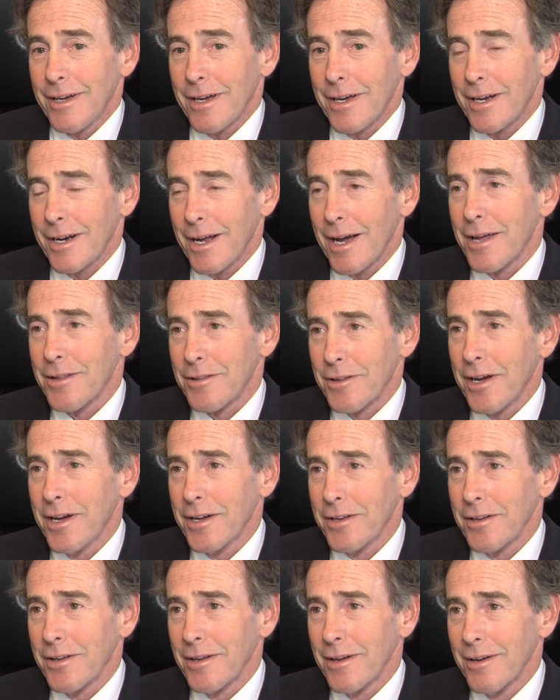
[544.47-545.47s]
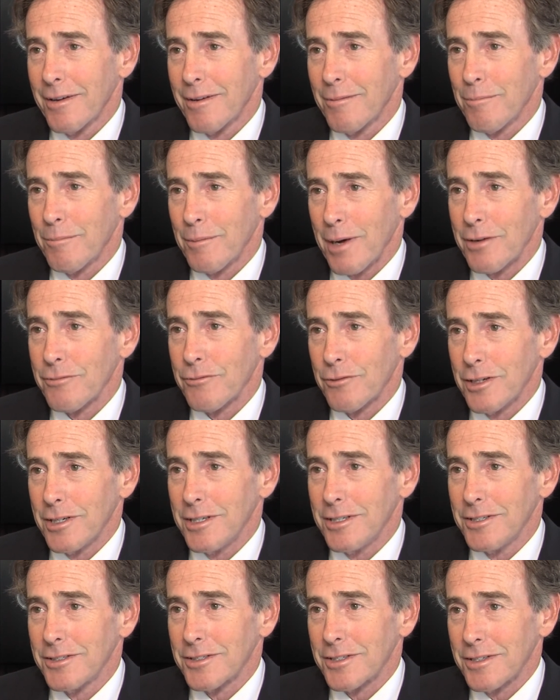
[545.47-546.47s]
and I thank my
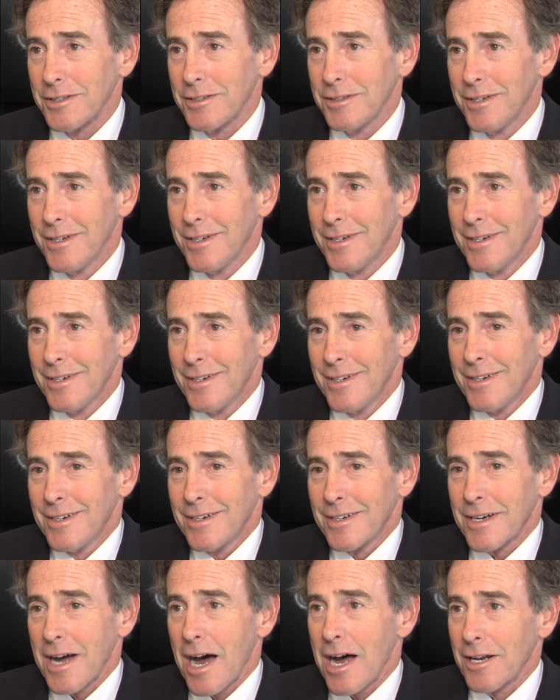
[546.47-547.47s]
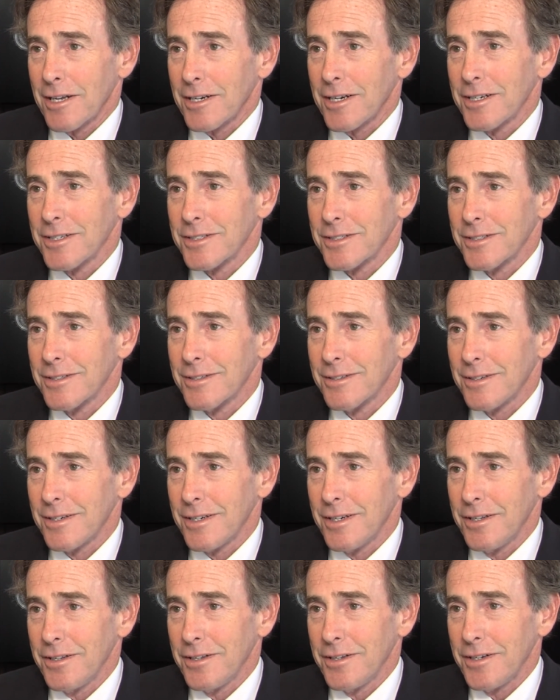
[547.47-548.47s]
friends and colleagues
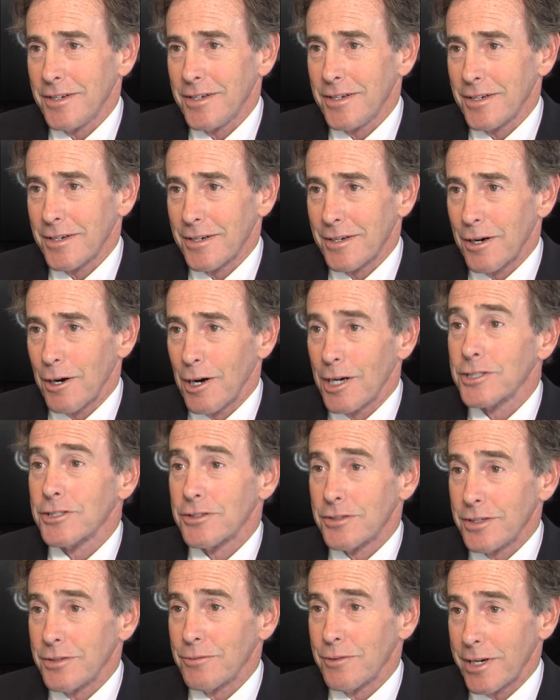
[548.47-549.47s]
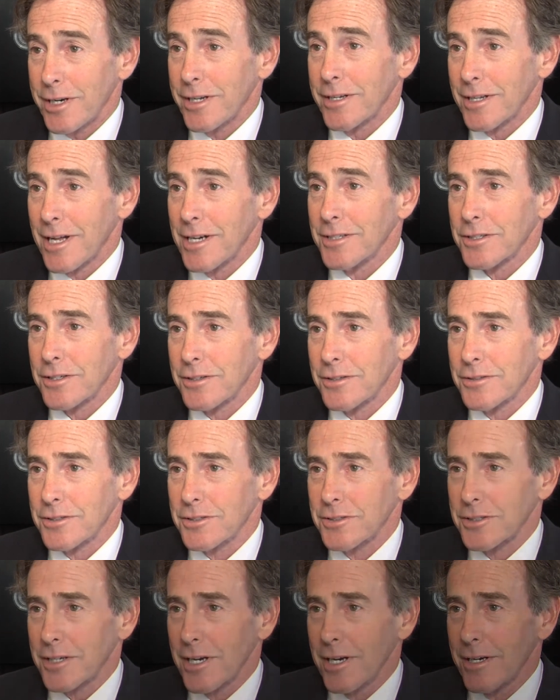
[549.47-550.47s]
in the Austrian Radiological
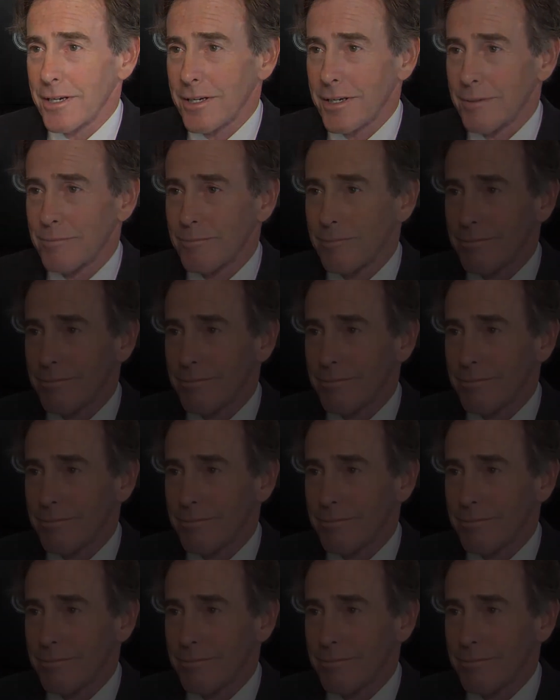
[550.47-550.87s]
Society.